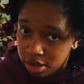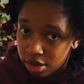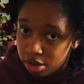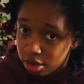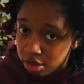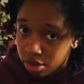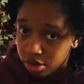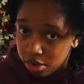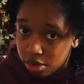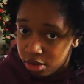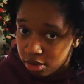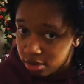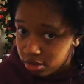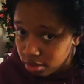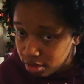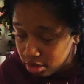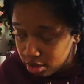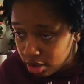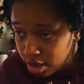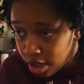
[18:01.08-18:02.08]
little.
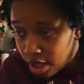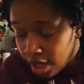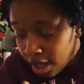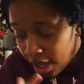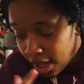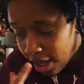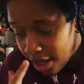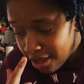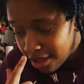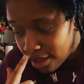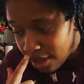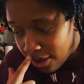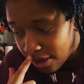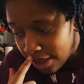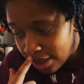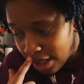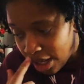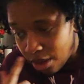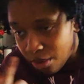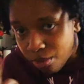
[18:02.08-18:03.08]
So
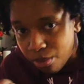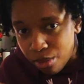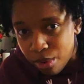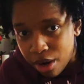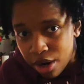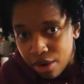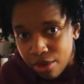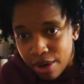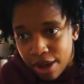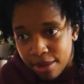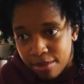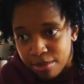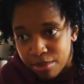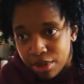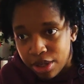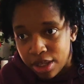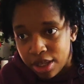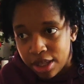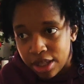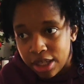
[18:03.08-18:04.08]
it's like, where do I
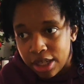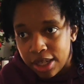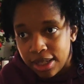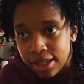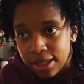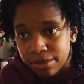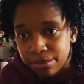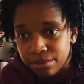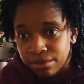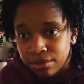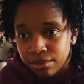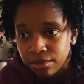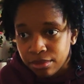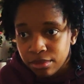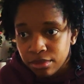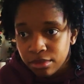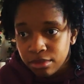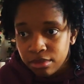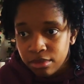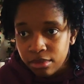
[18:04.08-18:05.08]
put this?
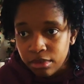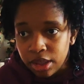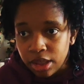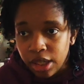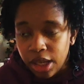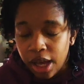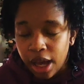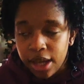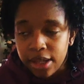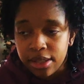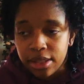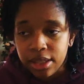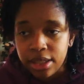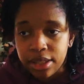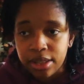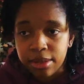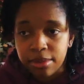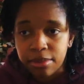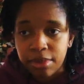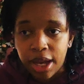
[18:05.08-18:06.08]
I see
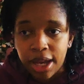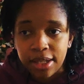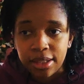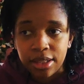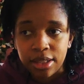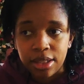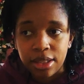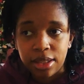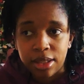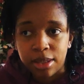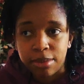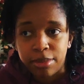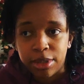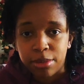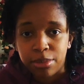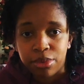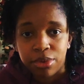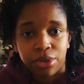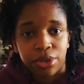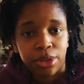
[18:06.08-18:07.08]
some
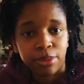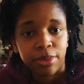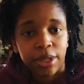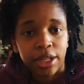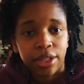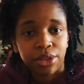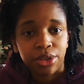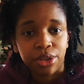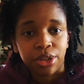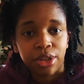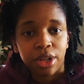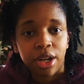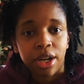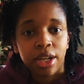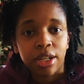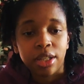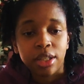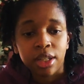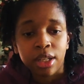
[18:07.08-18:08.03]
people use Patreon.